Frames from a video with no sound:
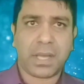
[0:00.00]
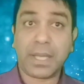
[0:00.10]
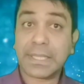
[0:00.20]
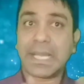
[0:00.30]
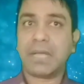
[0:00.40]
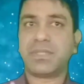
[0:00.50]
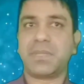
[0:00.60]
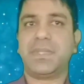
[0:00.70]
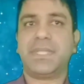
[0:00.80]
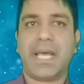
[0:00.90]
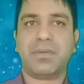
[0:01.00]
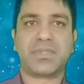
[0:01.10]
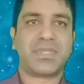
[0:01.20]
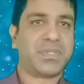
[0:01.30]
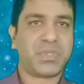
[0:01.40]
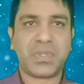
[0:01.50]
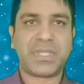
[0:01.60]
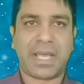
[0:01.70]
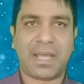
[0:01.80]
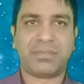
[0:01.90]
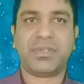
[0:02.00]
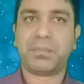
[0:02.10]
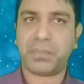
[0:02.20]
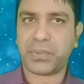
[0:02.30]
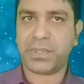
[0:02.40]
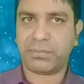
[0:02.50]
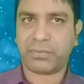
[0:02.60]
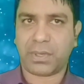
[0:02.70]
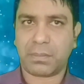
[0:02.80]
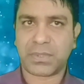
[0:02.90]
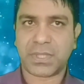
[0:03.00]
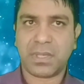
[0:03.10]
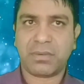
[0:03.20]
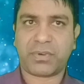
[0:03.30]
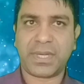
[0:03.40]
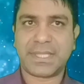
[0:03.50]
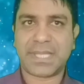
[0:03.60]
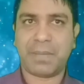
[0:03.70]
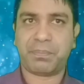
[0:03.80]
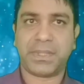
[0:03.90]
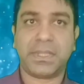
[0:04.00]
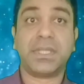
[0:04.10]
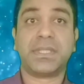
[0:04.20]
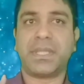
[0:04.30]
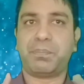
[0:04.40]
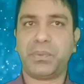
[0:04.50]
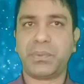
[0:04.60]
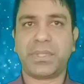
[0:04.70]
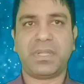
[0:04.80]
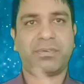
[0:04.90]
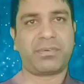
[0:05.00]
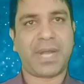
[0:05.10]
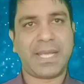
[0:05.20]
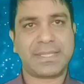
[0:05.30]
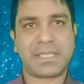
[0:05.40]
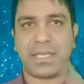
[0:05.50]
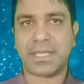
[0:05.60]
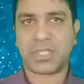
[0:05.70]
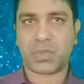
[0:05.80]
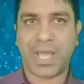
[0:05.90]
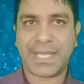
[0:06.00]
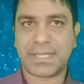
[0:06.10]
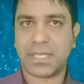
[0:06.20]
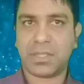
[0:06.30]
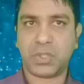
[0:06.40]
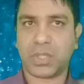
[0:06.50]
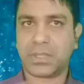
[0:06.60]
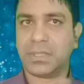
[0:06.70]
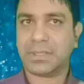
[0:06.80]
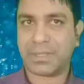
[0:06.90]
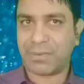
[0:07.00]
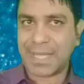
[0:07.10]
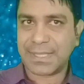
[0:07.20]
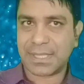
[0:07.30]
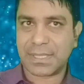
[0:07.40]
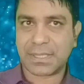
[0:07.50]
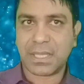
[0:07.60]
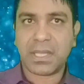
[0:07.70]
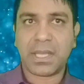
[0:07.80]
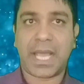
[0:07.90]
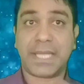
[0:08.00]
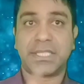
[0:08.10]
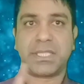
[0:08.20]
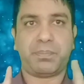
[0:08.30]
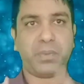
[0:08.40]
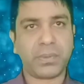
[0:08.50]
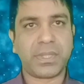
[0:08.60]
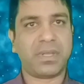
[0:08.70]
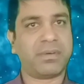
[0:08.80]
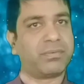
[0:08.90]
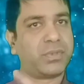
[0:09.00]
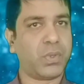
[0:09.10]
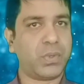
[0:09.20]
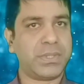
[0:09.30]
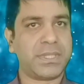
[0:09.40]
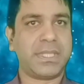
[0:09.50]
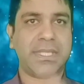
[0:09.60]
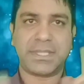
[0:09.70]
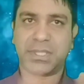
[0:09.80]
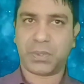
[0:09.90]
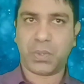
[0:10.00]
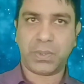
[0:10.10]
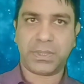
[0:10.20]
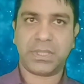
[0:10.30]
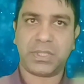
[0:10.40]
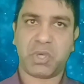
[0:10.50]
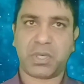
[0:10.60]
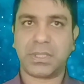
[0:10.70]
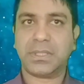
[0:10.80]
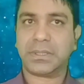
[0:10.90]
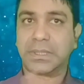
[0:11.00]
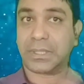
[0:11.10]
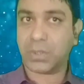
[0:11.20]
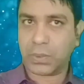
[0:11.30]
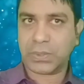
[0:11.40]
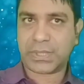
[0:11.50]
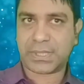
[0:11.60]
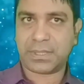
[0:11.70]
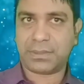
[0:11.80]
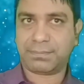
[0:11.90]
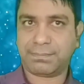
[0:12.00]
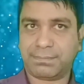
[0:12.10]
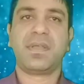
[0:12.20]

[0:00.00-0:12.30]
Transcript: Uncountable nouns don't have plural forms. For example, the plural of rice is rice, not the rices, and the plural of gold is gold, not the golds.